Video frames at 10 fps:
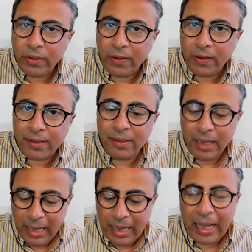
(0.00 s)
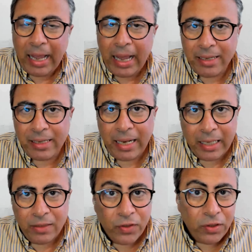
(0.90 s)
this as an
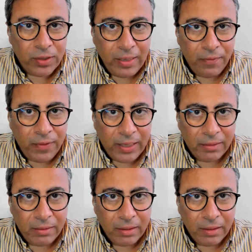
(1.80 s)
adverse event